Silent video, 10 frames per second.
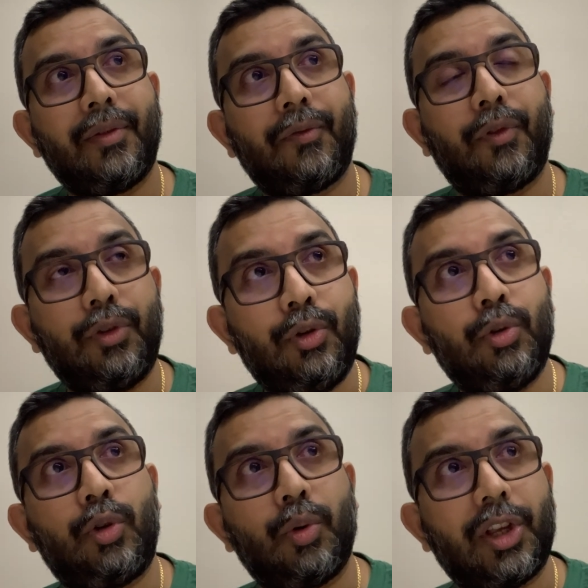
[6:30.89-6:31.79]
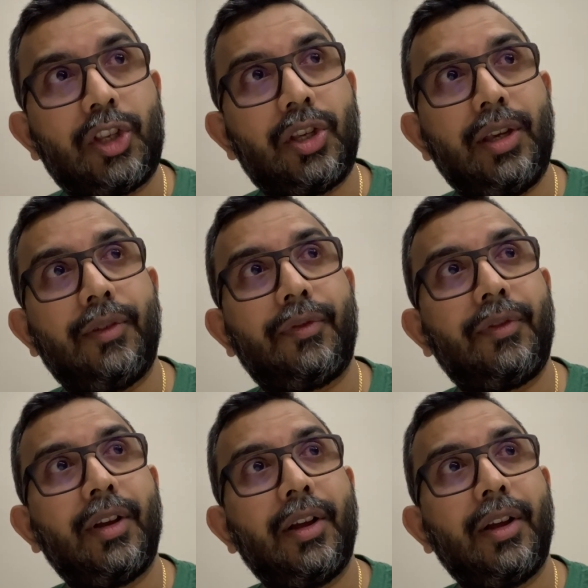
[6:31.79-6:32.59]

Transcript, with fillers: for you to achieve